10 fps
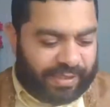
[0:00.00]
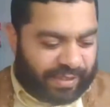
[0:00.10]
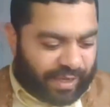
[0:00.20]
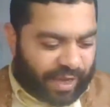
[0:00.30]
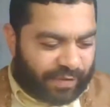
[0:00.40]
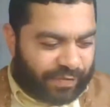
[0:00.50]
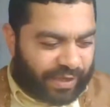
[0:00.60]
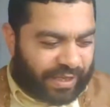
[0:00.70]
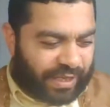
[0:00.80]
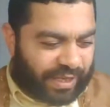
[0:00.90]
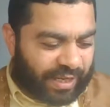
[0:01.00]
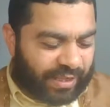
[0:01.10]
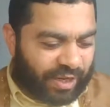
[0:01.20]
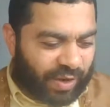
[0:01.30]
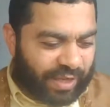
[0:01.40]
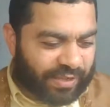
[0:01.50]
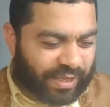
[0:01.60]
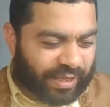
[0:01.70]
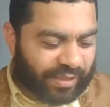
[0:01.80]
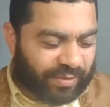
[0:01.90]
stuff. And, you know, I
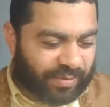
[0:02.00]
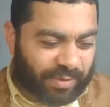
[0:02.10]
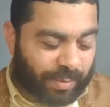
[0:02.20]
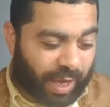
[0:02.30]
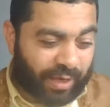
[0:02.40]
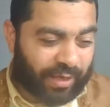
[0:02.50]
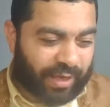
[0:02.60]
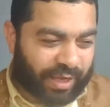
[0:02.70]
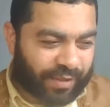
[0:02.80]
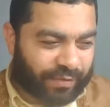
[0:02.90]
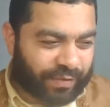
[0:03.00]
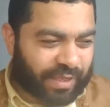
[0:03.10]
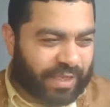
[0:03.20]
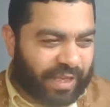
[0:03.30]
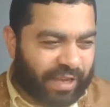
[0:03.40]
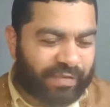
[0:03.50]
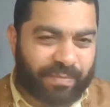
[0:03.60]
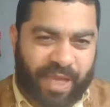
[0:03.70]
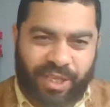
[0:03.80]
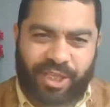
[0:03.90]
said, subhanAllah, if
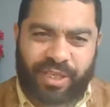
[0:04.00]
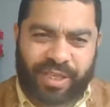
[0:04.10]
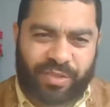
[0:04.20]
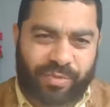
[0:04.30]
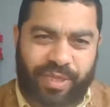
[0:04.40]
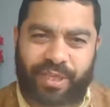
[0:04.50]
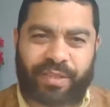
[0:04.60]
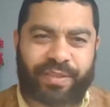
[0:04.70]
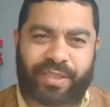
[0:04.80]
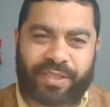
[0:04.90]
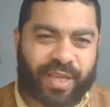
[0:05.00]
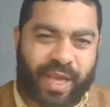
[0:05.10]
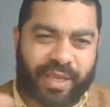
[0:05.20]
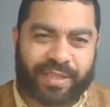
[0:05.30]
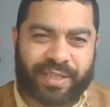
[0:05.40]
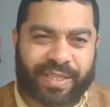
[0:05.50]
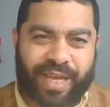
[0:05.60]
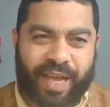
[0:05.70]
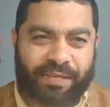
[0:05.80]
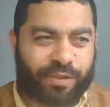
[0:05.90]
magic is real, this guy didn't
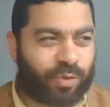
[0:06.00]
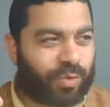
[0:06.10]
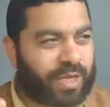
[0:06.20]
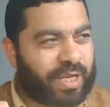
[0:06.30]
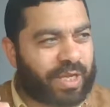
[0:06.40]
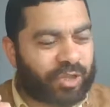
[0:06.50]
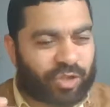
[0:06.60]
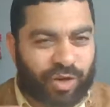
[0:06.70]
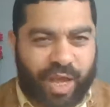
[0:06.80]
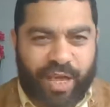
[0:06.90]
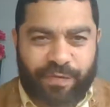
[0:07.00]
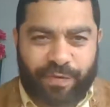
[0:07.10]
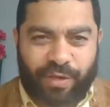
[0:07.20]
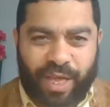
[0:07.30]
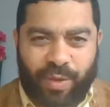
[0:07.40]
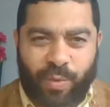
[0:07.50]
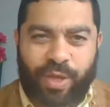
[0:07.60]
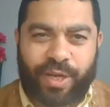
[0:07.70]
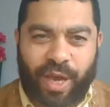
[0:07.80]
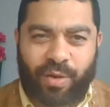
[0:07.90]
have to drive for like
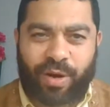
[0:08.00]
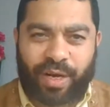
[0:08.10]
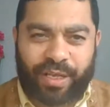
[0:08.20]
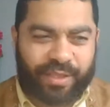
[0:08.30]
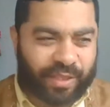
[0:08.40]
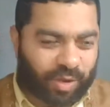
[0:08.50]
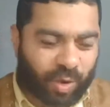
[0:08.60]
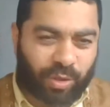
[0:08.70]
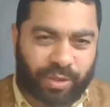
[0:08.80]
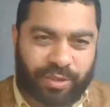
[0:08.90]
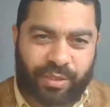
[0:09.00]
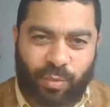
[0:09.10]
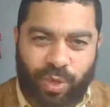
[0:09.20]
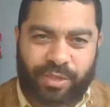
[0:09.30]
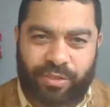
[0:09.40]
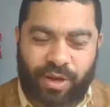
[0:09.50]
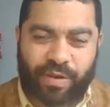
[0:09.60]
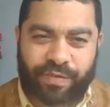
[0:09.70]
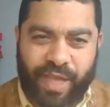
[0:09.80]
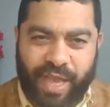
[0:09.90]
1 hour in the cold winter
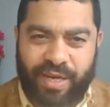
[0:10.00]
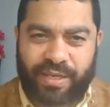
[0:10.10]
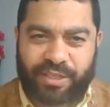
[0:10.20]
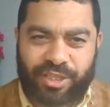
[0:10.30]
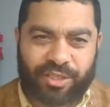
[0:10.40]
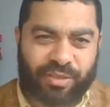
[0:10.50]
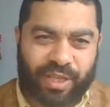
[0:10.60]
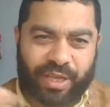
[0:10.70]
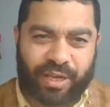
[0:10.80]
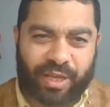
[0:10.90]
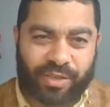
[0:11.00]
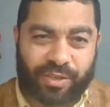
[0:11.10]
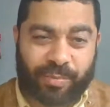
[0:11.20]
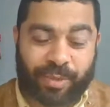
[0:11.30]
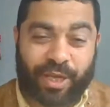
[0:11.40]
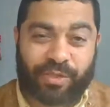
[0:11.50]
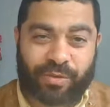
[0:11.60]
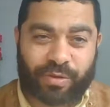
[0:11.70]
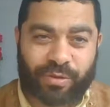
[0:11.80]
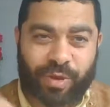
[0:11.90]
of Canada just to get $100
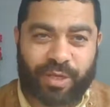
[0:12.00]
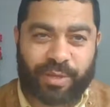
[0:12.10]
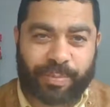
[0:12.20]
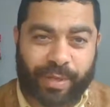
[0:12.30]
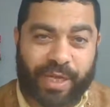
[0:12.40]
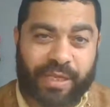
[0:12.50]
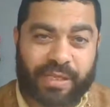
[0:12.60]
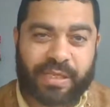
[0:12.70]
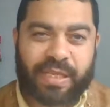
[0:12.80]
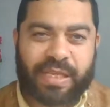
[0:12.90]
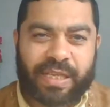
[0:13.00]
or $200.